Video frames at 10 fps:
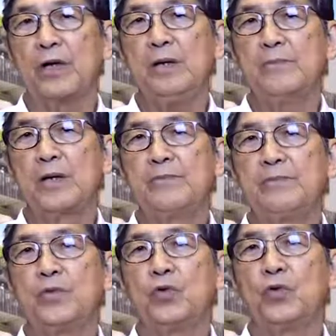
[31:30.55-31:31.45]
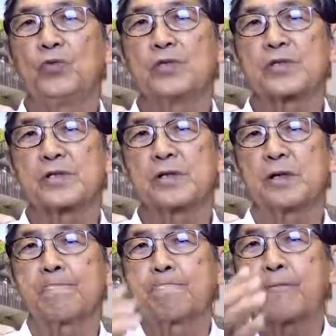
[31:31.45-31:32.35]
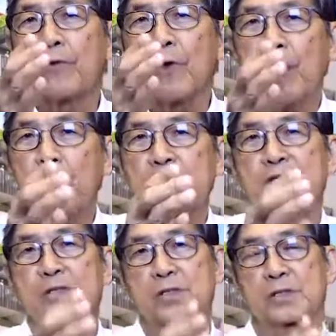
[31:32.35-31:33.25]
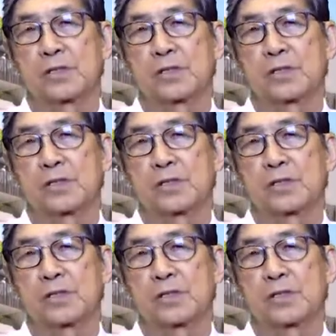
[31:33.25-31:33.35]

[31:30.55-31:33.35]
Abraham knows the promise